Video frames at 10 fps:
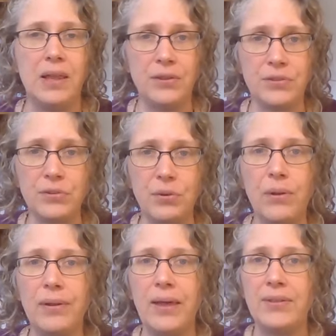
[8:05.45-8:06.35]
the
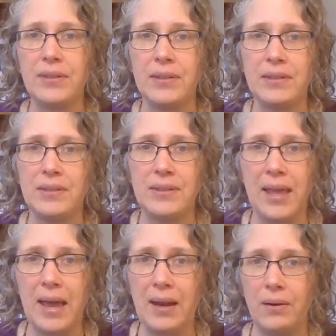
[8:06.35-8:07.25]
soul lessons
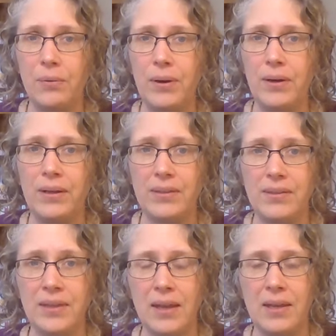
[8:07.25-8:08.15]
that Aquarius
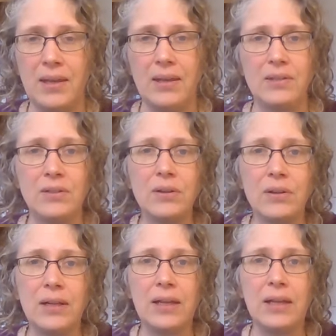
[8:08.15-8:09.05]
Sun is
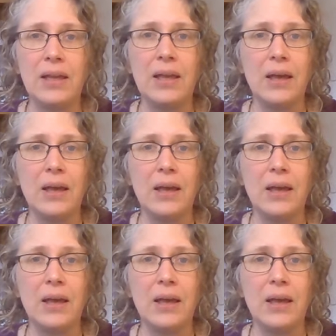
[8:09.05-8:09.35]
learning